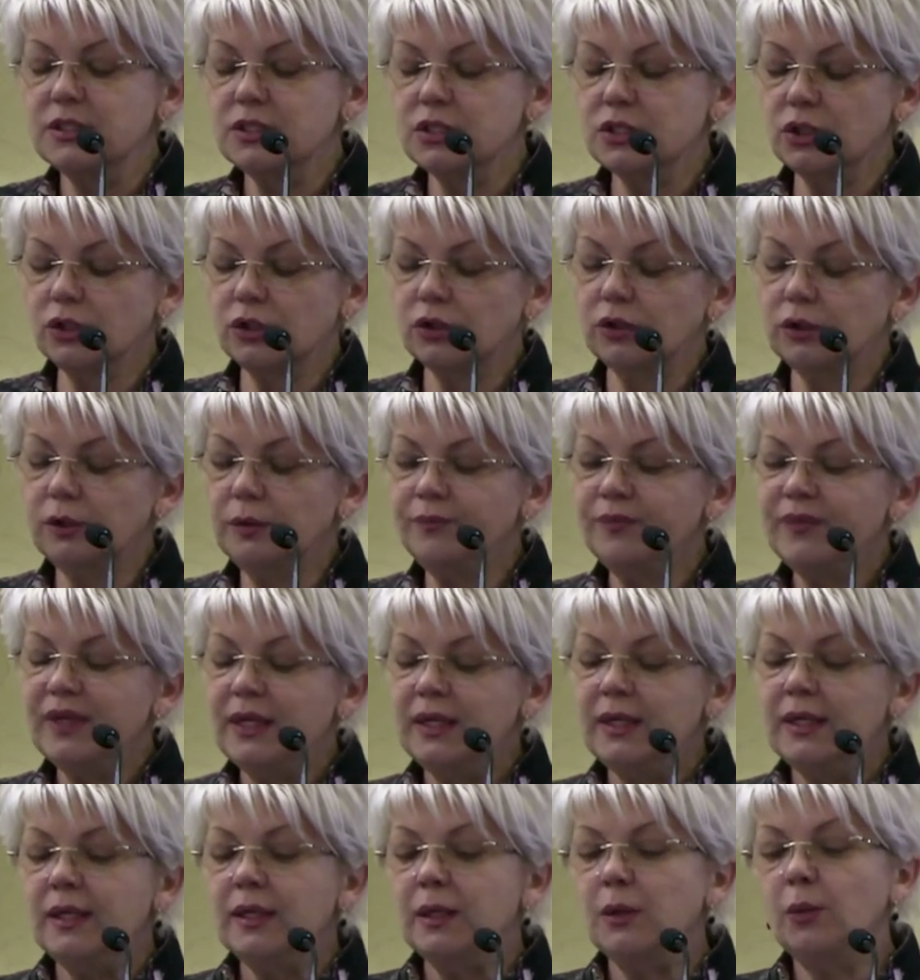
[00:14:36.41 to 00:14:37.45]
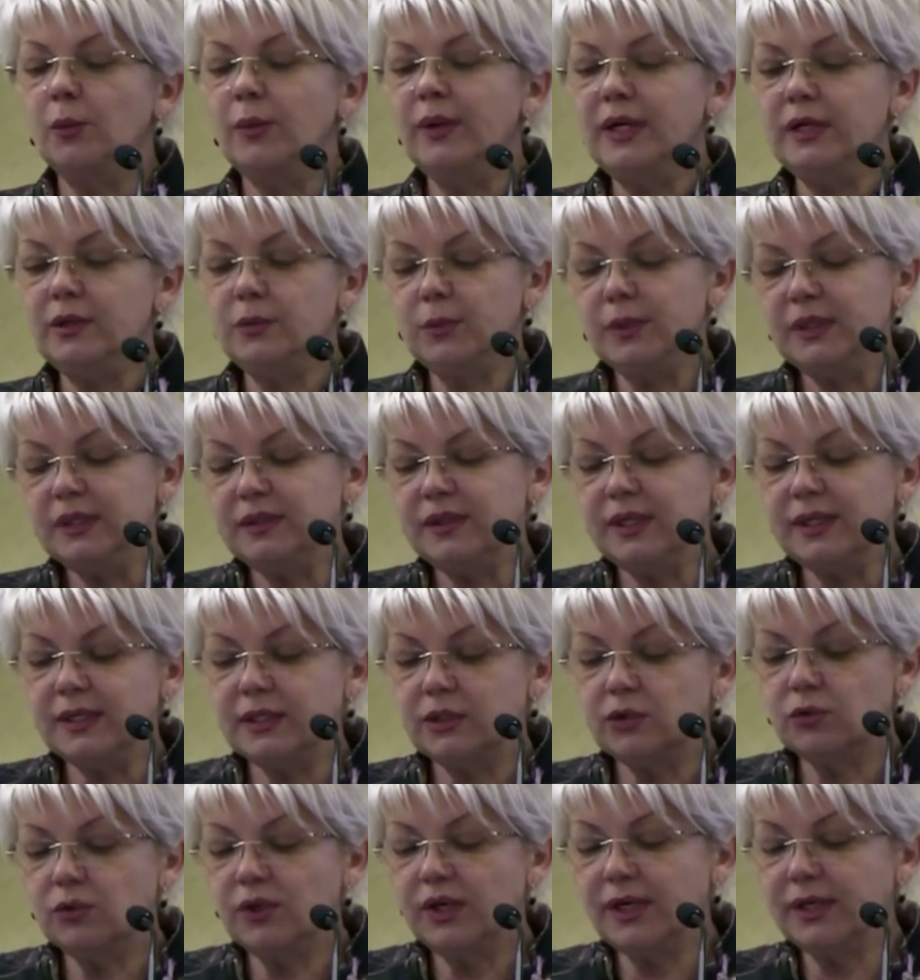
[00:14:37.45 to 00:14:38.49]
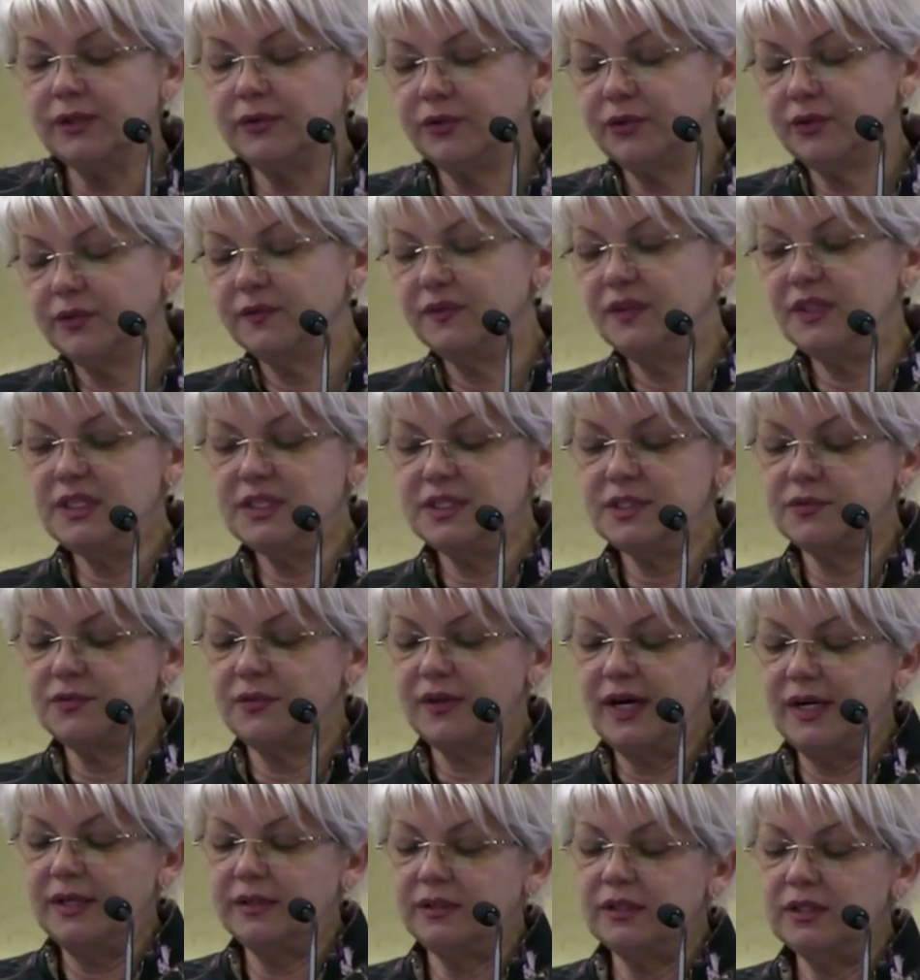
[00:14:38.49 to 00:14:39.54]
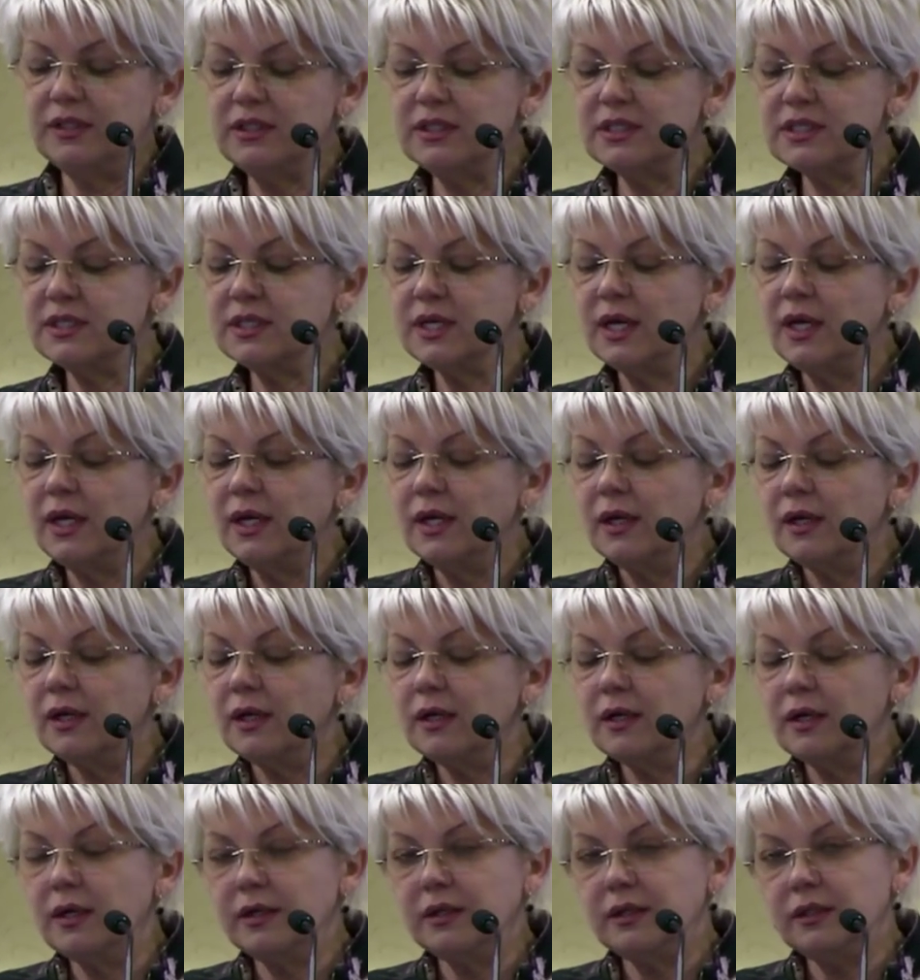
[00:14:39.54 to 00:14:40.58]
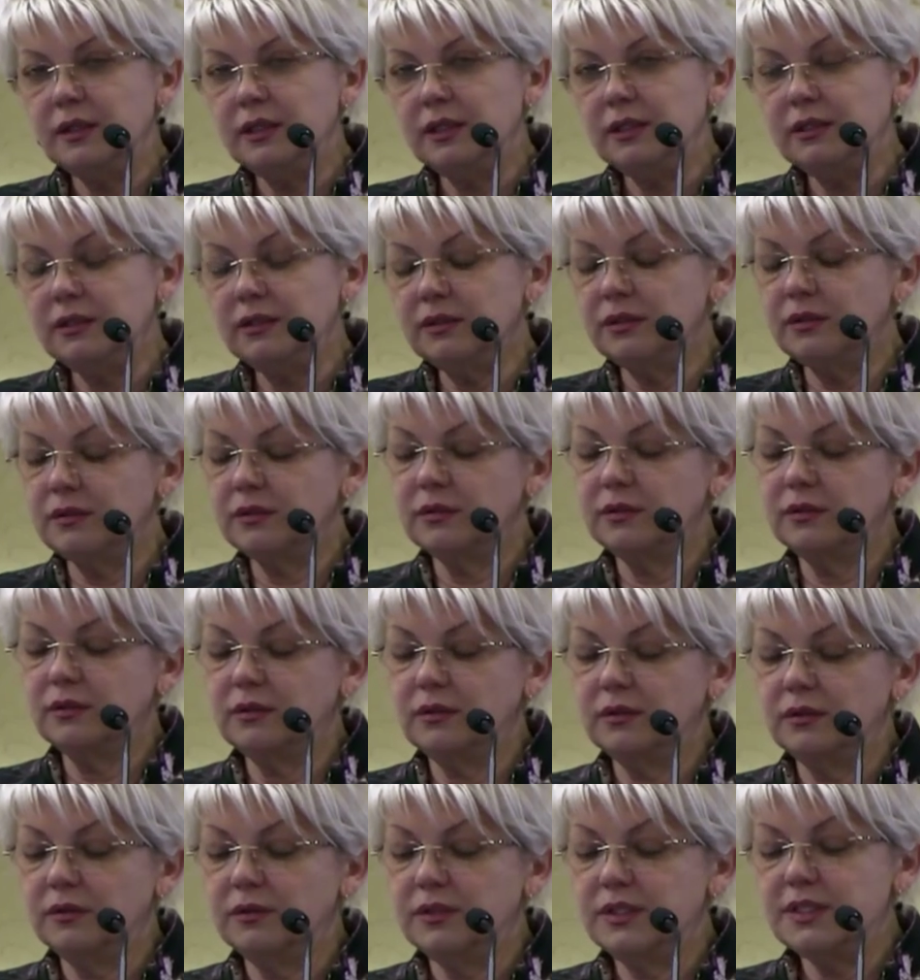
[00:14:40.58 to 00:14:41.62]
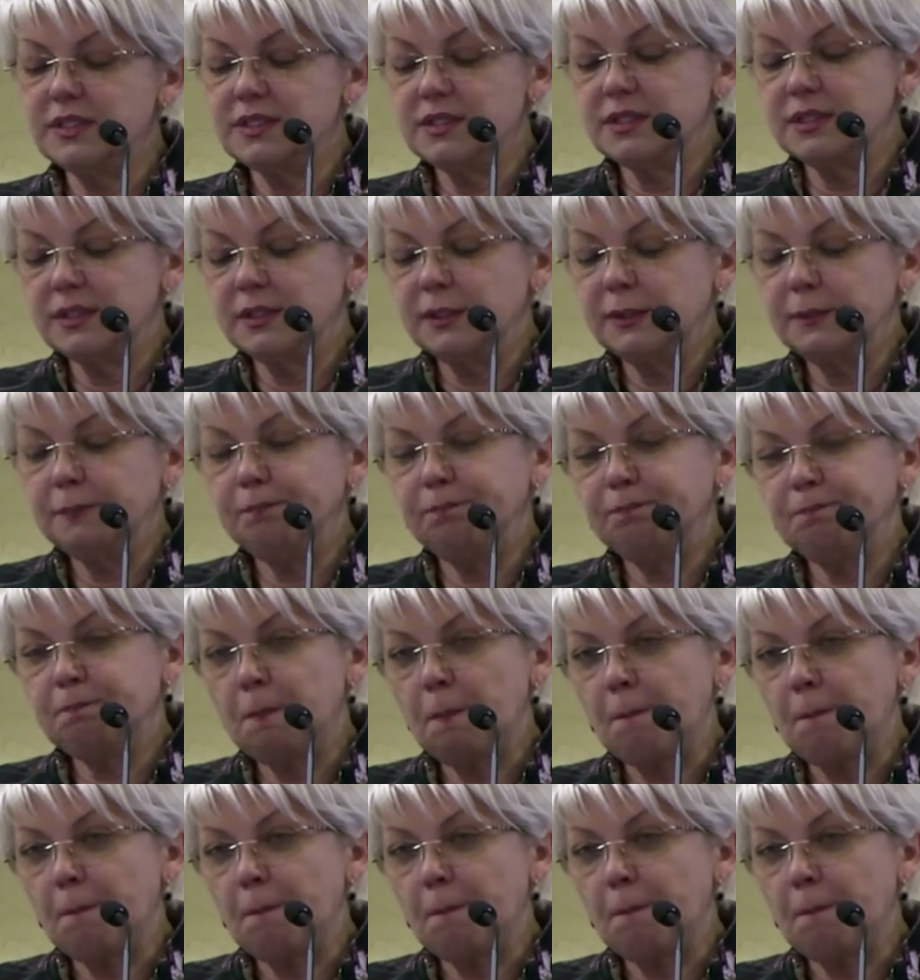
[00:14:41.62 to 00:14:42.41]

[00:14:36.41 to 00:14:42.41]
So when we take together these findings, it is a